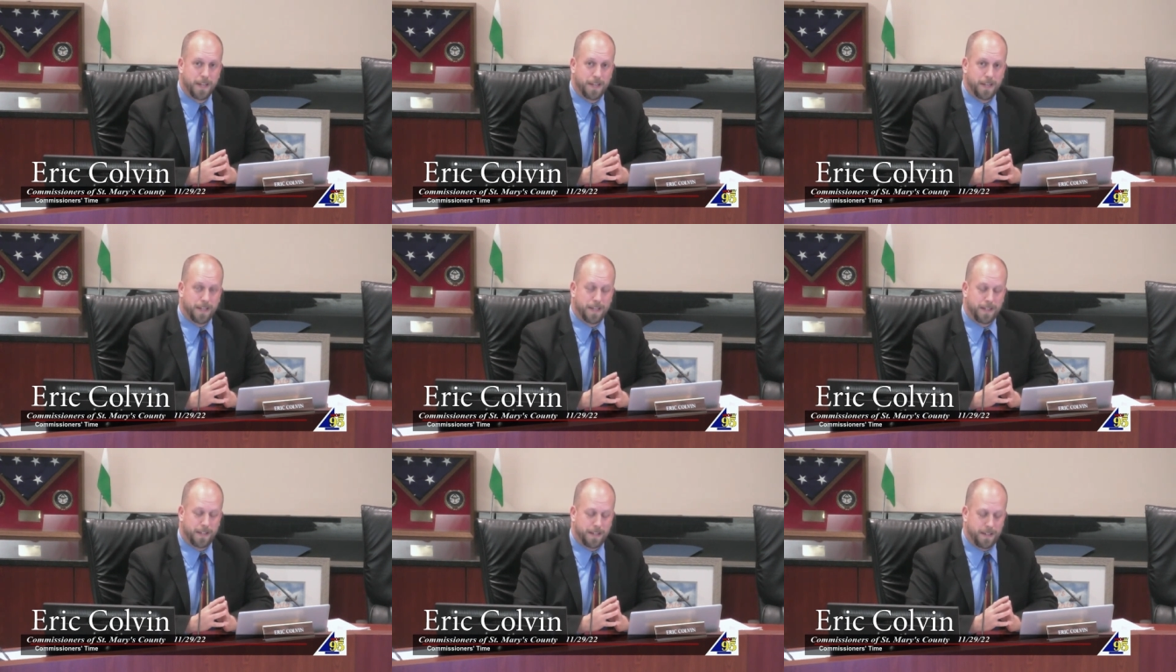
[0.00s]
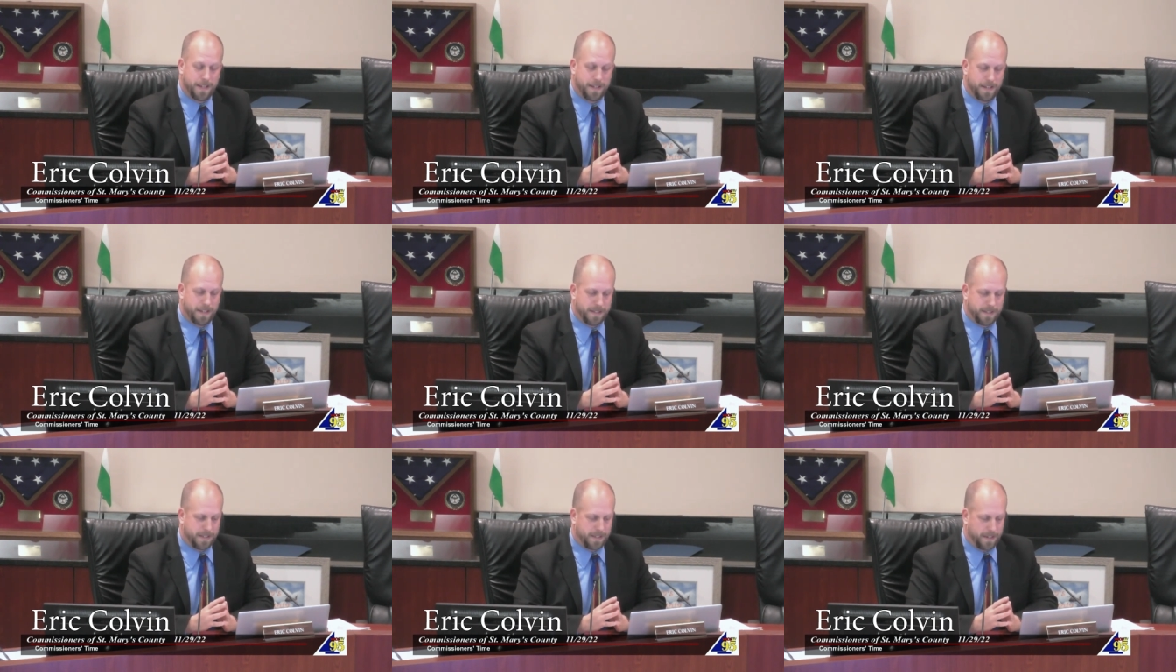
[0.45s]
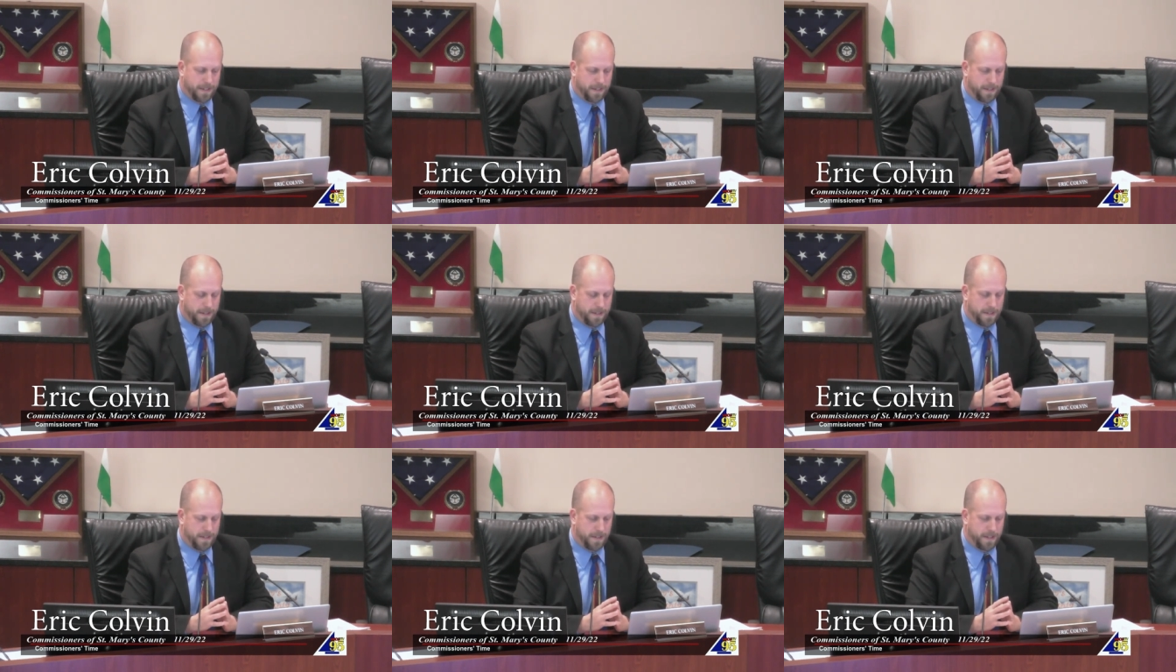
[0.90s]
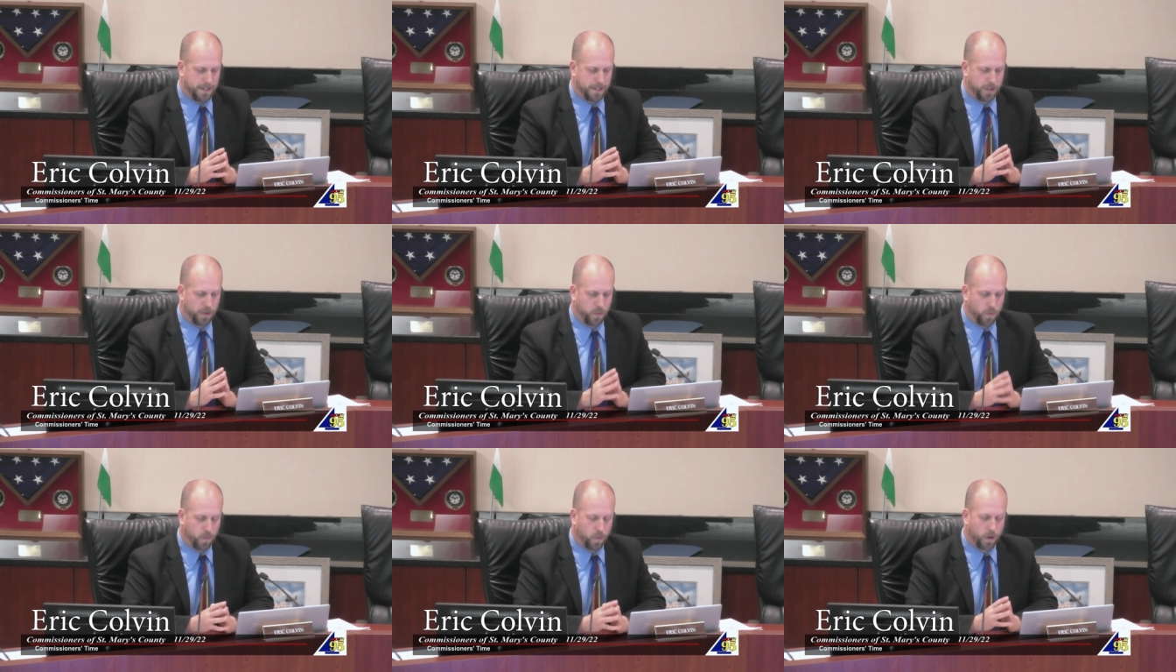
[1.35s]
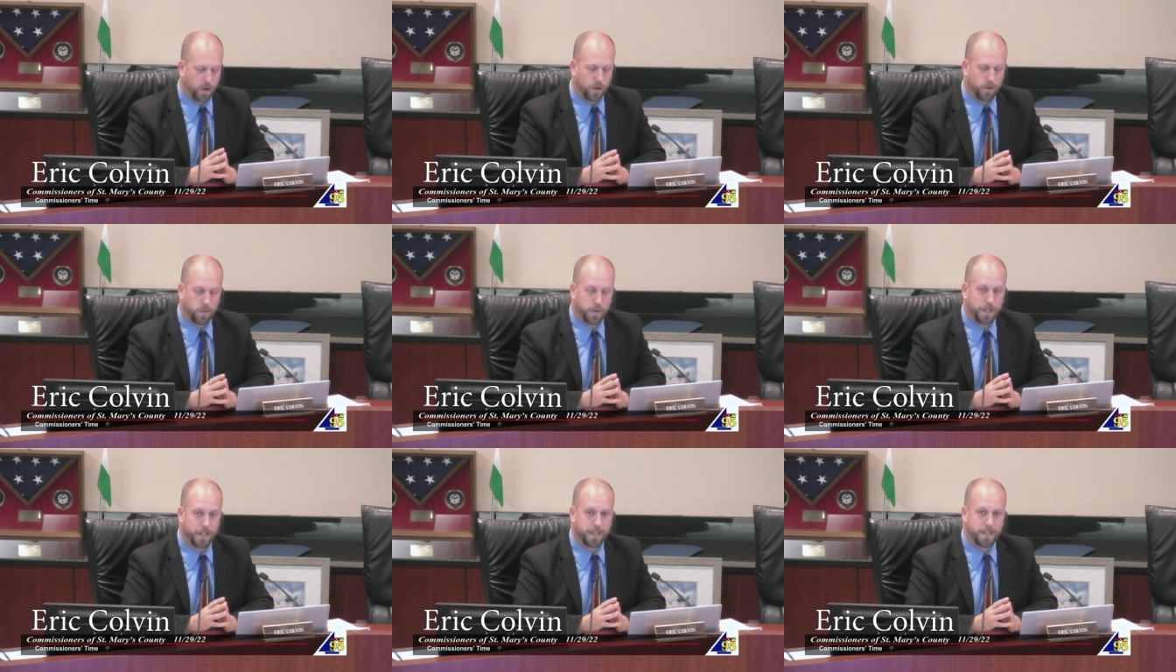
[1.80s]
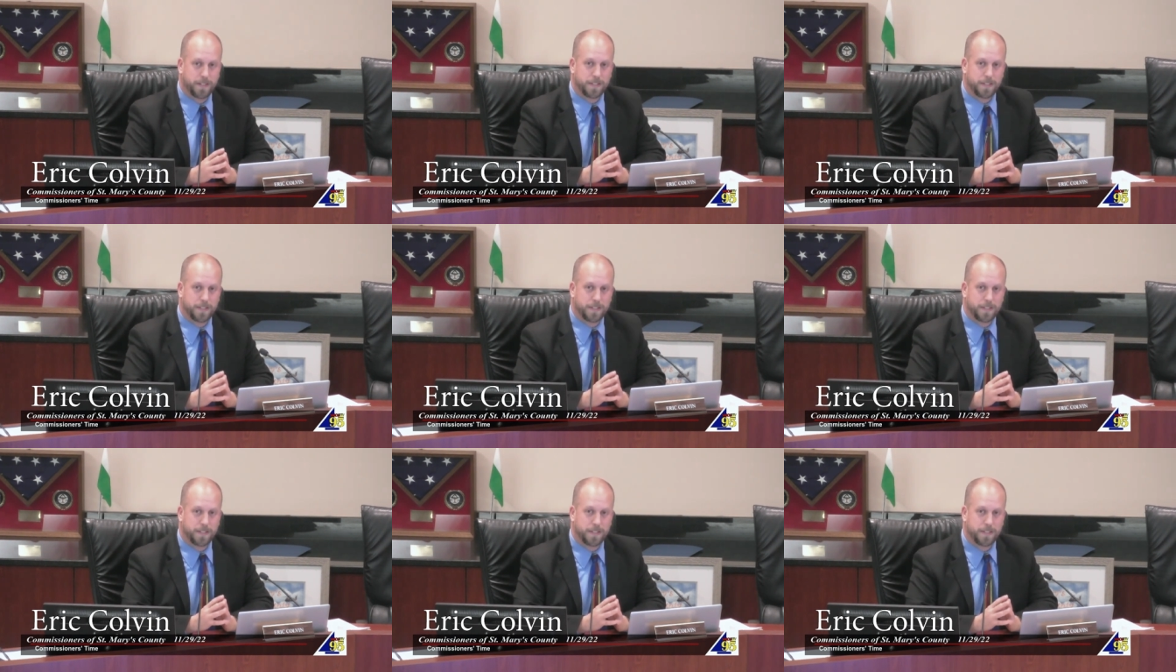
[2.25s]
It, it's, uh, it's a whirlwind.